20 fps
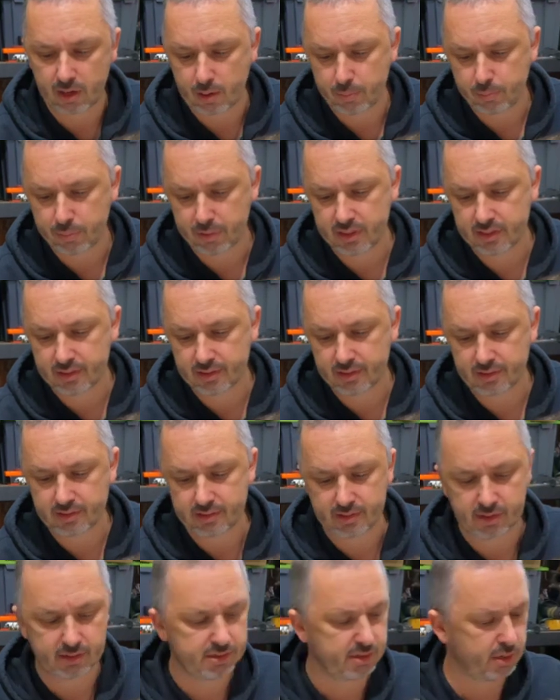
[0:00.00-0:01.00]
up is
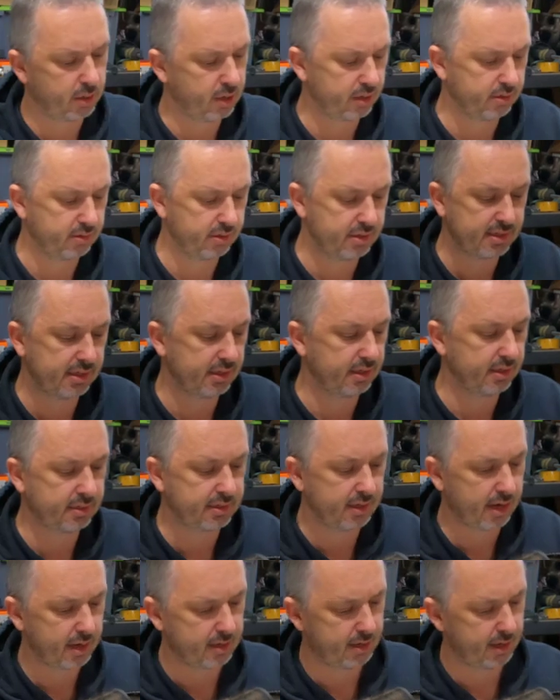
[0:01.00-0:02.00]
so I could see
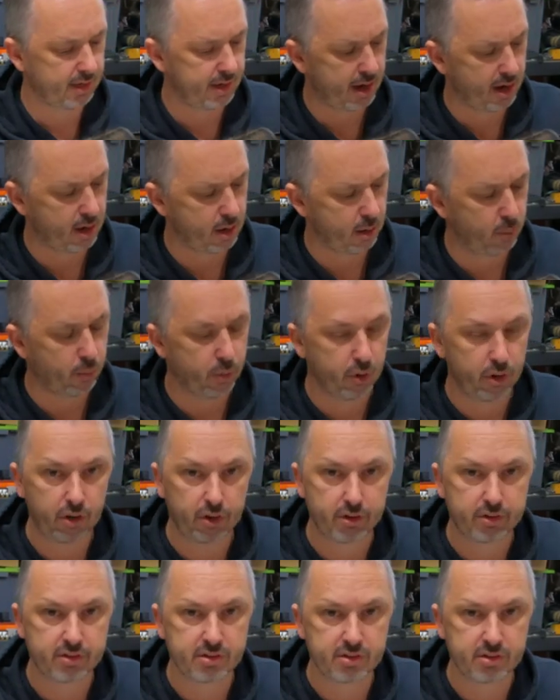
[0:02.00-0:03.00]
exactly how it
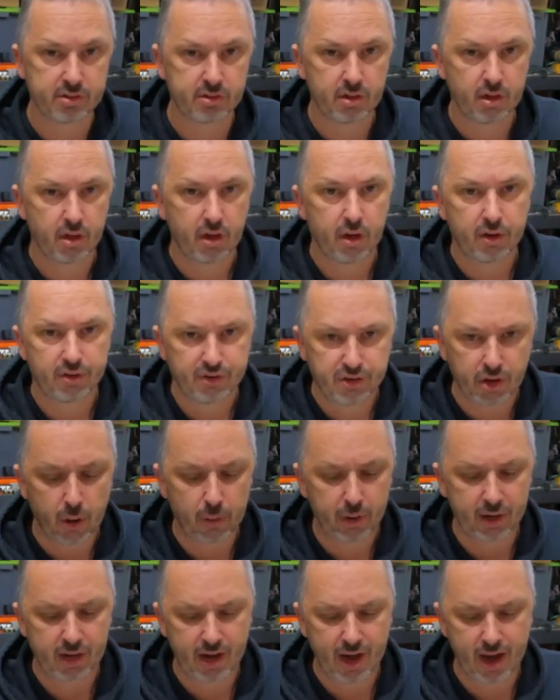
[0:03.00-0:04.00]
works.
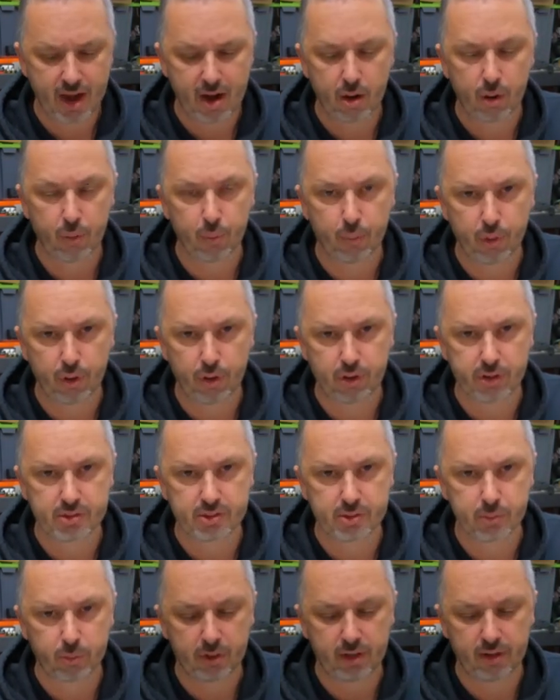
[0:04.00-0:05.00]
Knowing how it
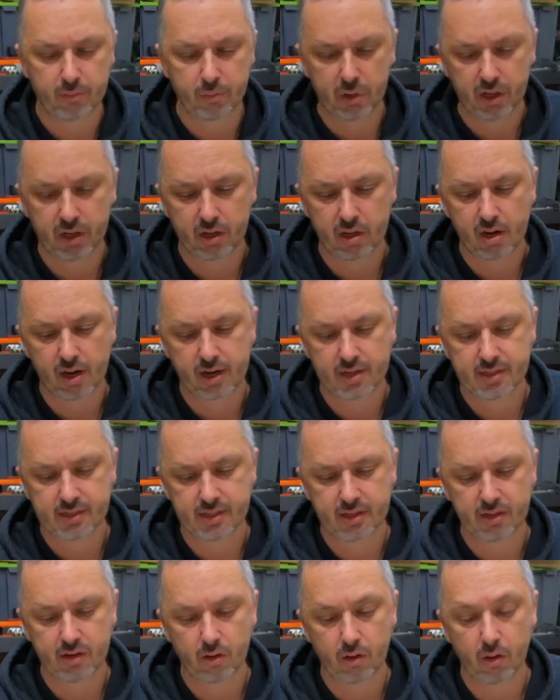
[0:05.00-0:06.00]
works, it will give me an
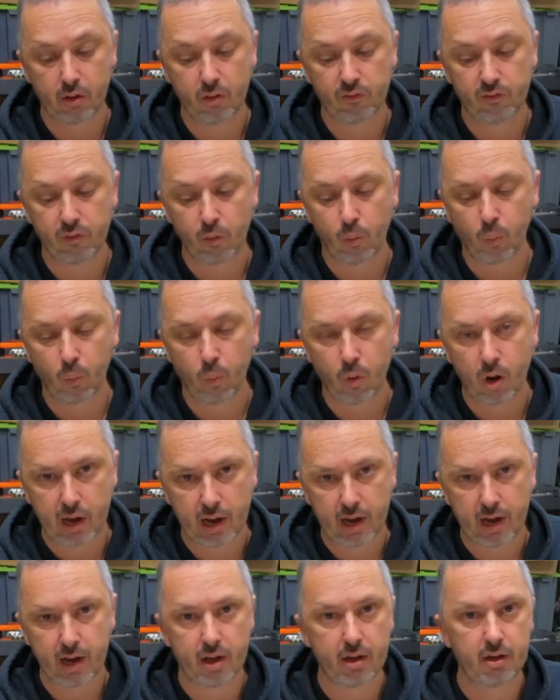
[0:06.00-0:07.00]
idea of
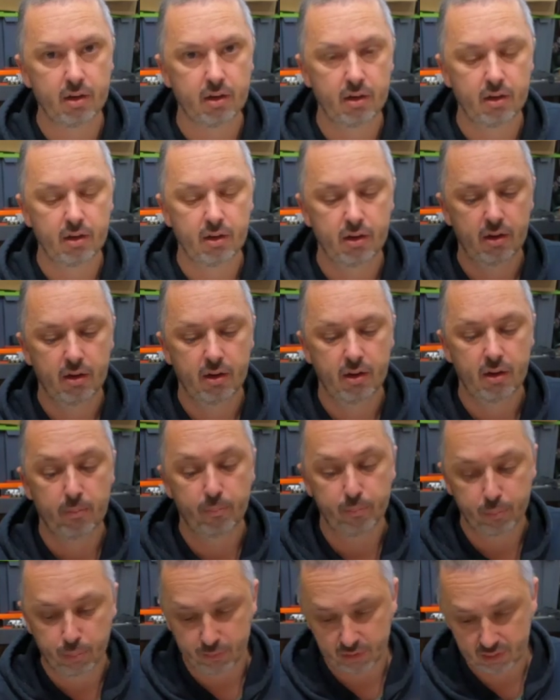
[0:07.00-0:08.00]
why
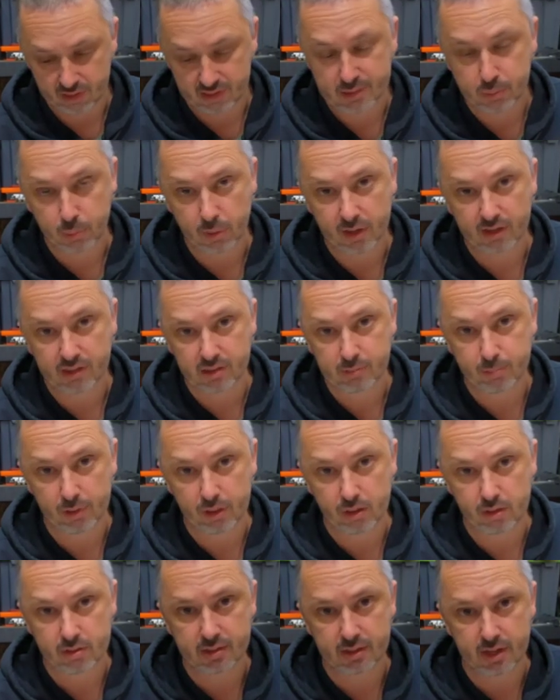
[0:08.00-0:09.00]
this one is
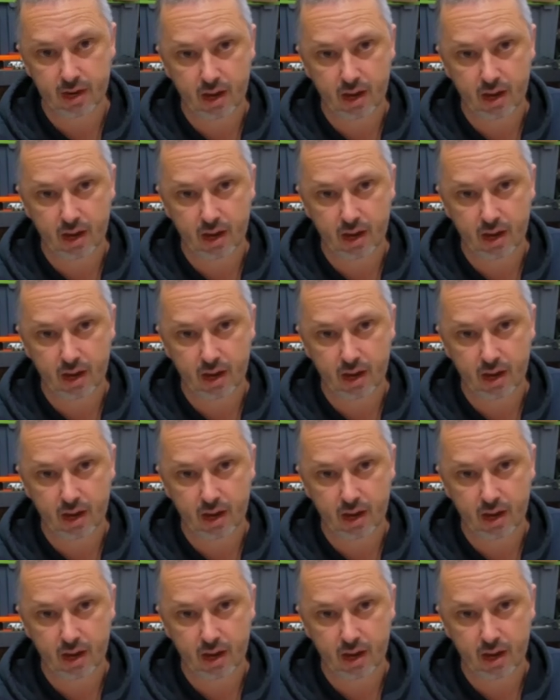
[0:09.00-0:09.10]
blocked